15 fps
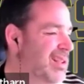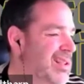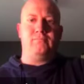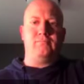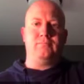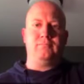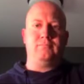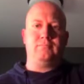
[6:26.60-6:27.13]

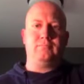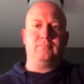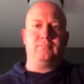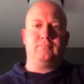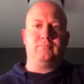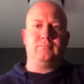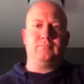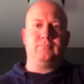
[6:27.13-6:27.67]
It
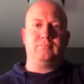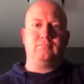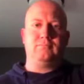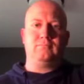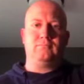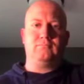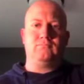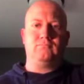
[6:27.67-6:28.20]
just it's
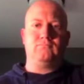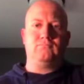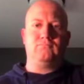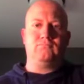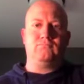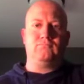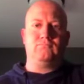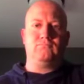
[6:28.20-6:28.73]

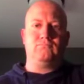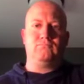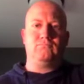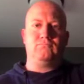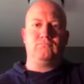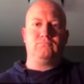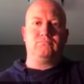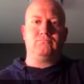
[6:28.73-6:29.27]
3-on-3. The numbers
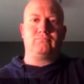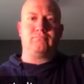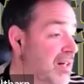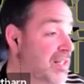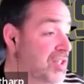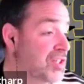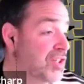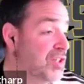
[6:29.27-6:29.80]
aren't there. He
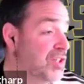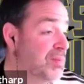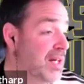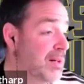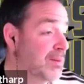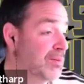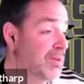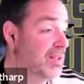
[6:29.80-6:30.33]
should be able
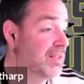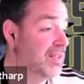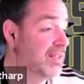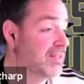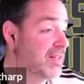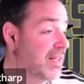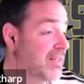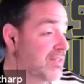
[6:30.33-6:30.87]
to run the
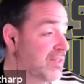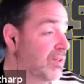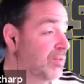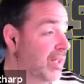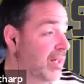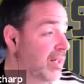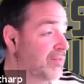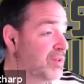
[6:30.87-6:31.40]
inside zone
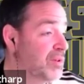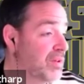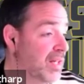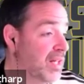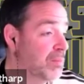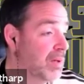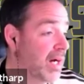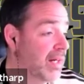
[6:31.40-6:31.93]
there if you think
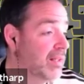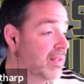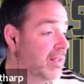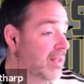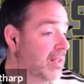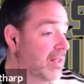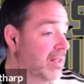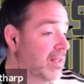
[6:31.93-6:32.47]
about it.
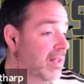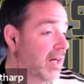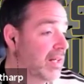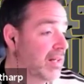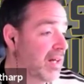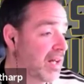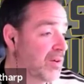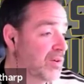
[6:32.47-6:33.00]
I
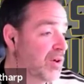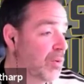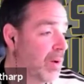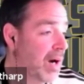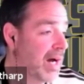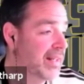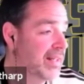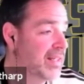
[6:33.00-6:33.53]
don't know why
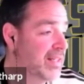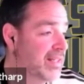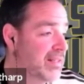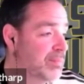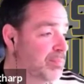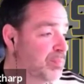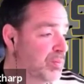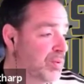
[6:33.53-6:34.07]
the
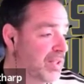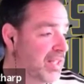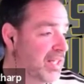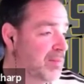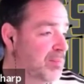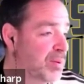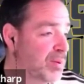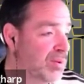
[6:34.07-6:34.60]

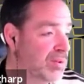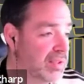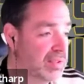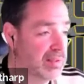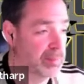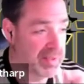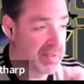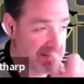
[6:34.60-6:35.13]
kid pulled it,
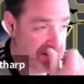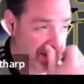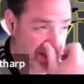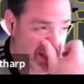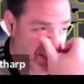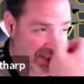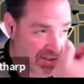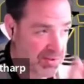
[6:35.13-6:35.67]
but
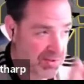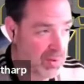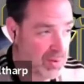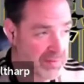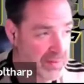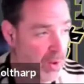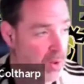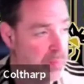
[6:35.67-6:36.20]
it's a sort of
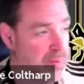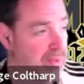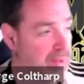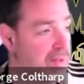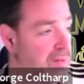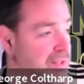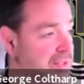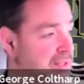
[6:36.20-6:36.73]
an
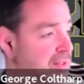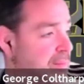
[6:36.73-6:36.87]
RPO deal.